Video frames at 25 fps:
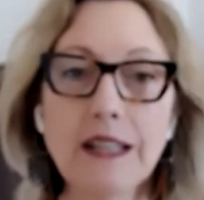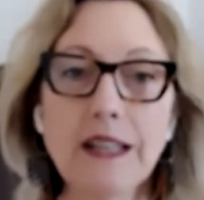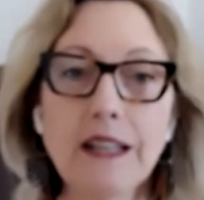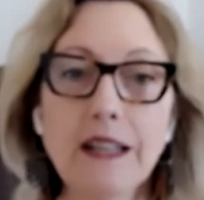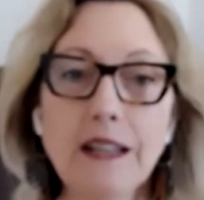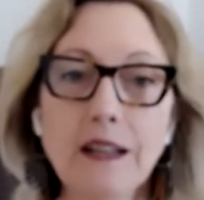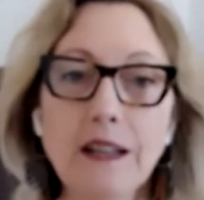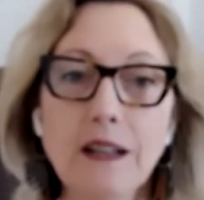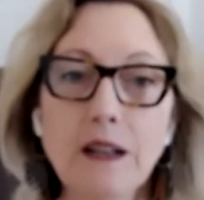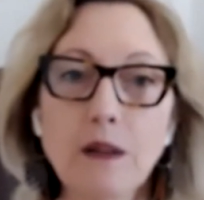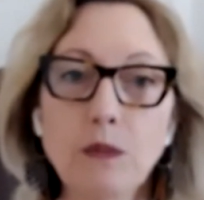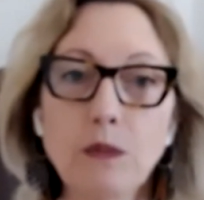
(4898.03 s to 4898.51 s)

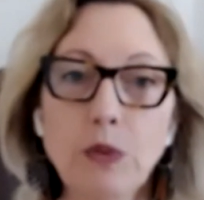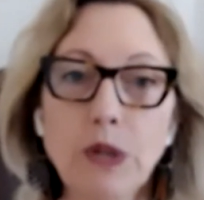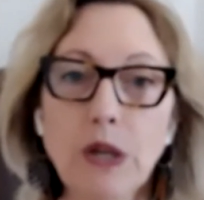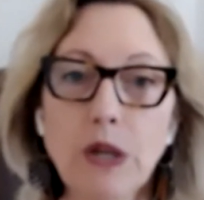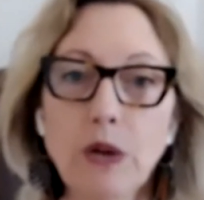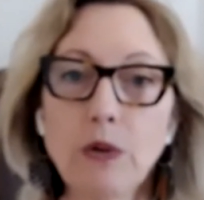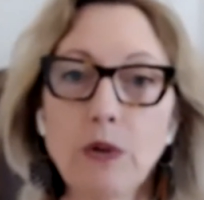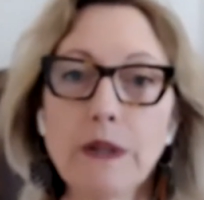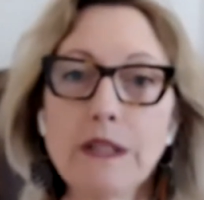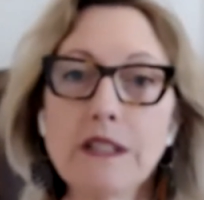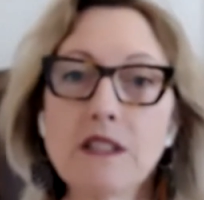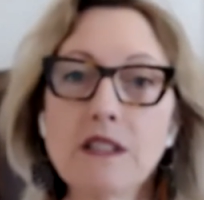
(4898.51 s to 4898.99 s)
Uh, we
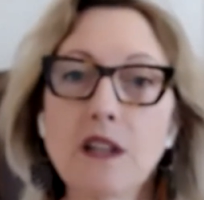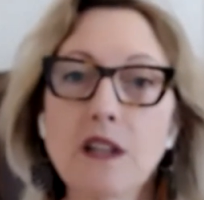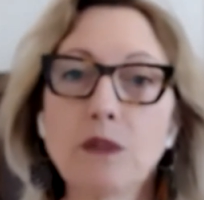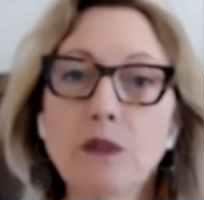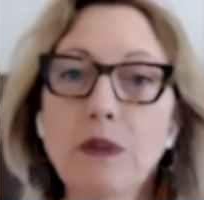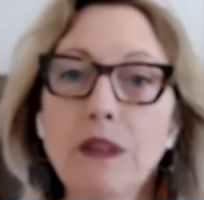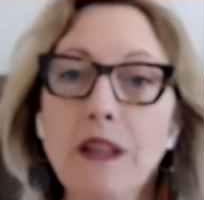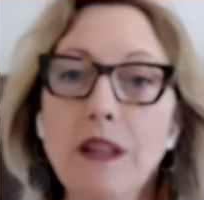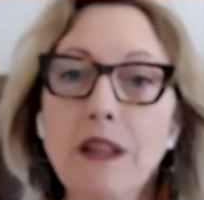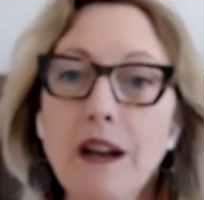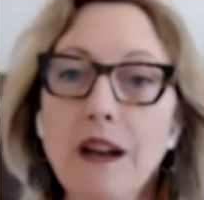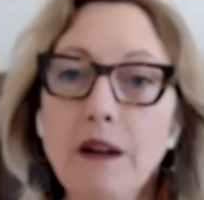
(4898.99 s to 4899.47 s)
always start
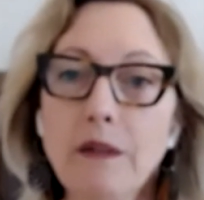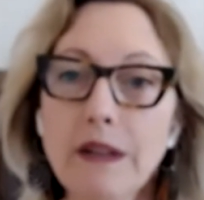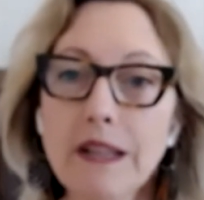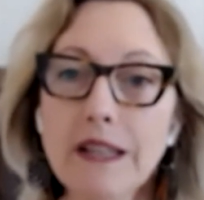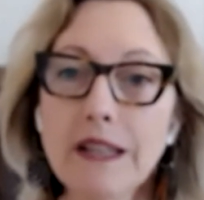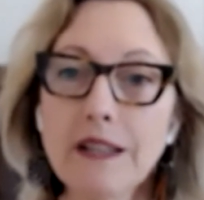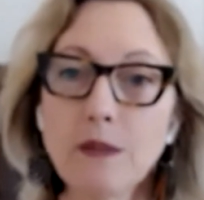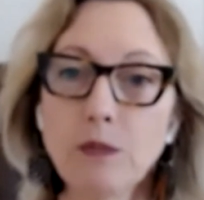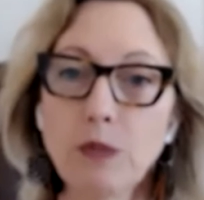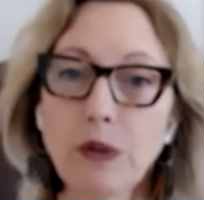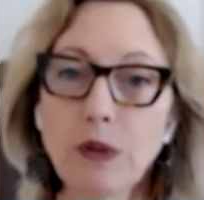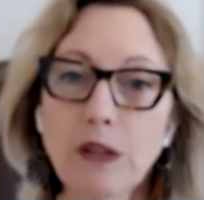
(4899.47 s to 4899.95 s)
with
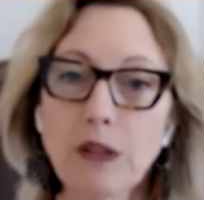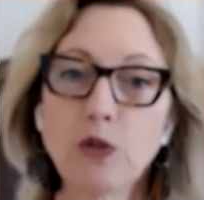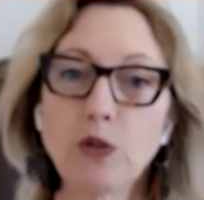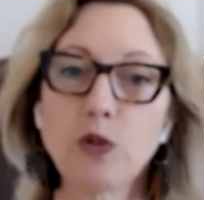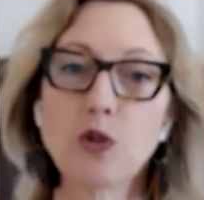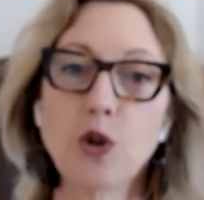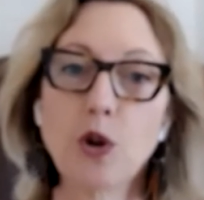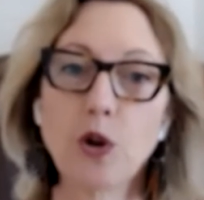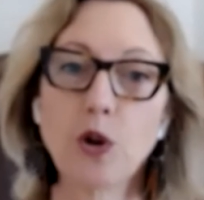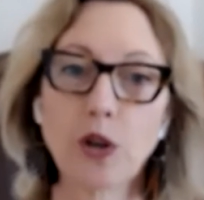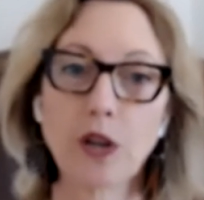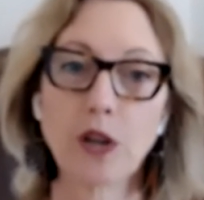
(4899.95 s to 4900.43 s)
Irene. We're going to
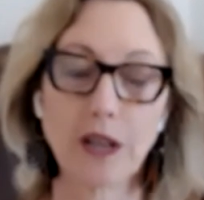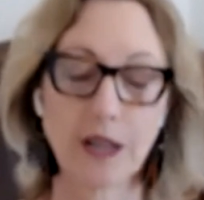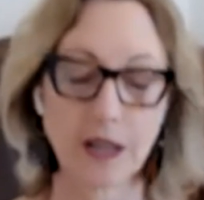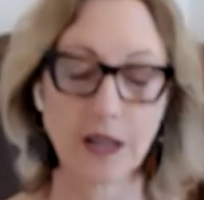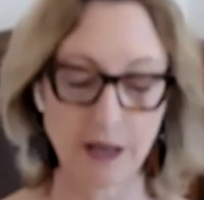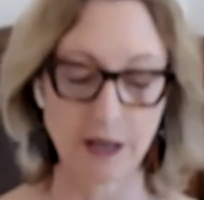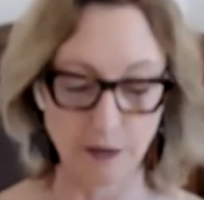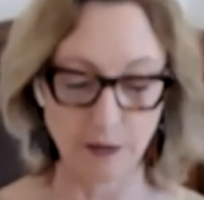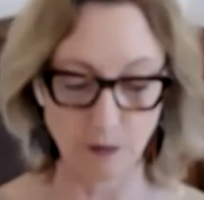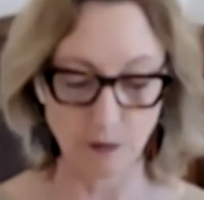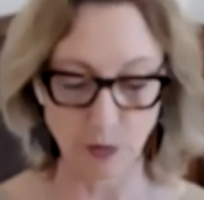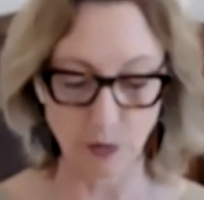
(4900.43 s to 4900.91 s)
talk
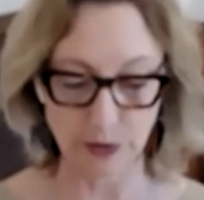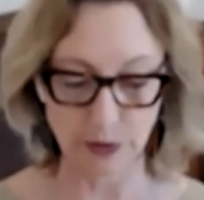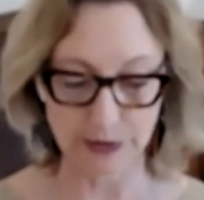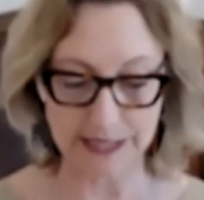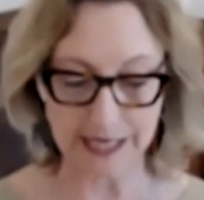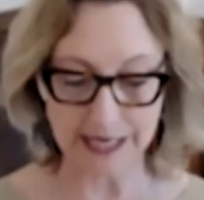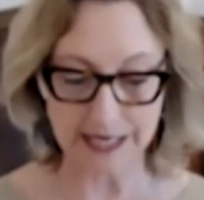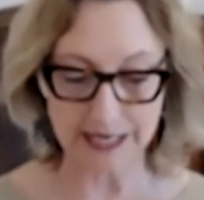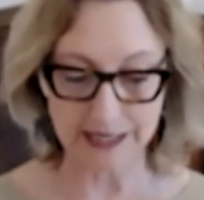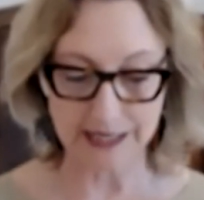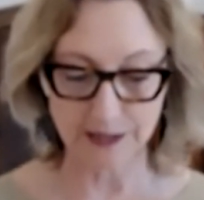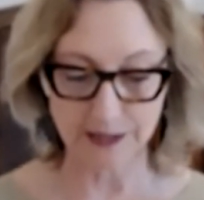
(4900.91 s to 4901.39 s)
uh,
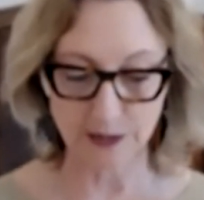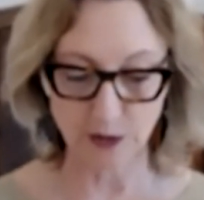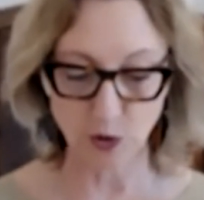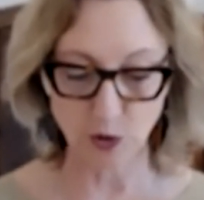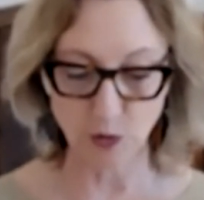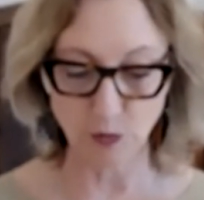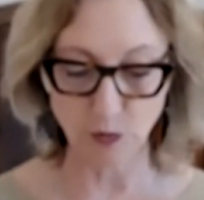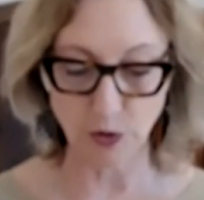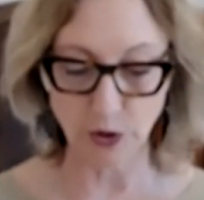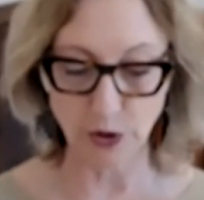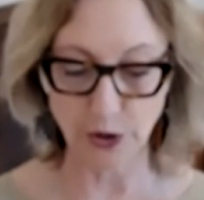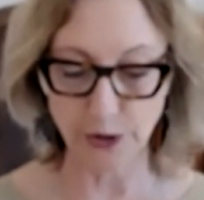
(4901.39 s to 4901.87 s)
mosaics
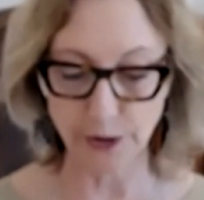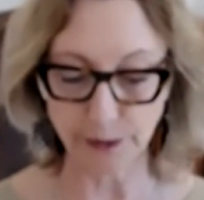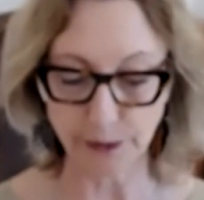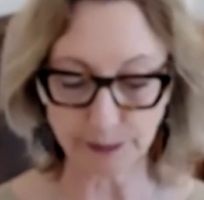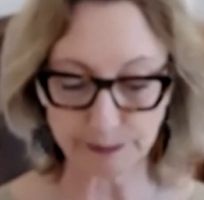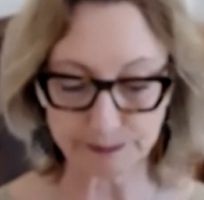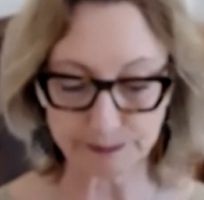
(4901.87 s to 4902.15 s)
tomorrow.